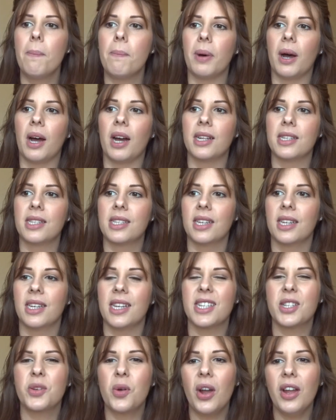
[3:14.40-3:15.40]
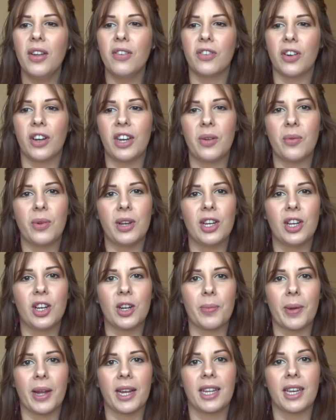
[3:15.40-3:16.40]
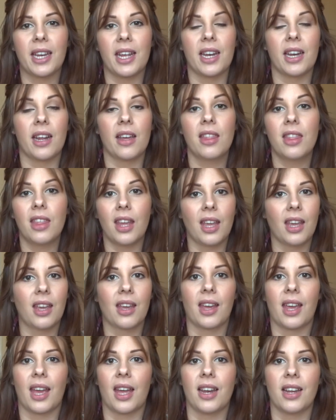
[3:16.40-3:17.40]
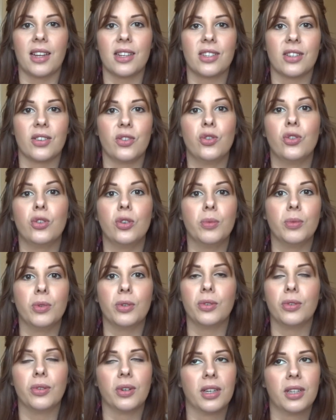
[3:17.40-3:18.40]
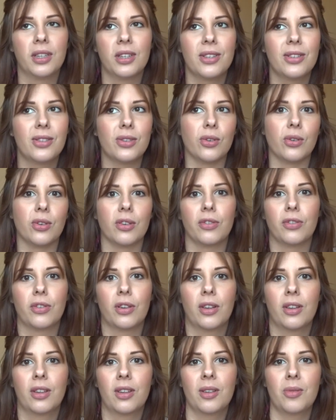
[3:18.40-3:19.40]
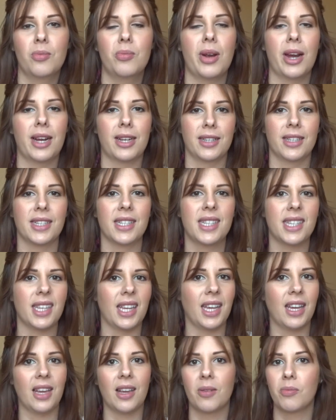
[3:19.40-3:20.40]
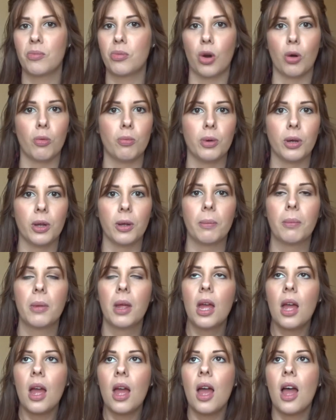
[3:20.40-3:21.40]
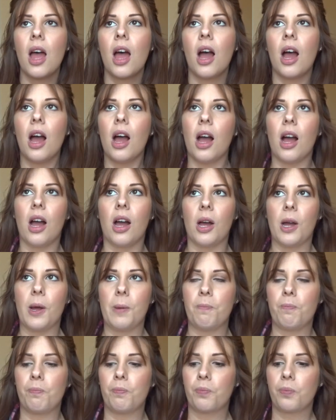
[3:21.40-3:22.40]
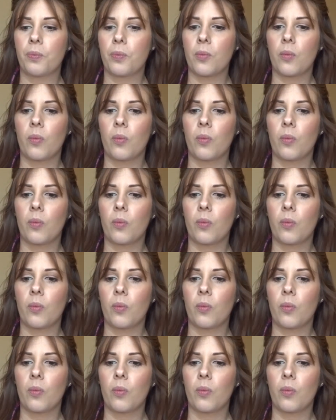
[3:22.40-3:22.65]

but it's quite funny when you look back at it and I think again it's a normal sort of pregnancy problem. Um,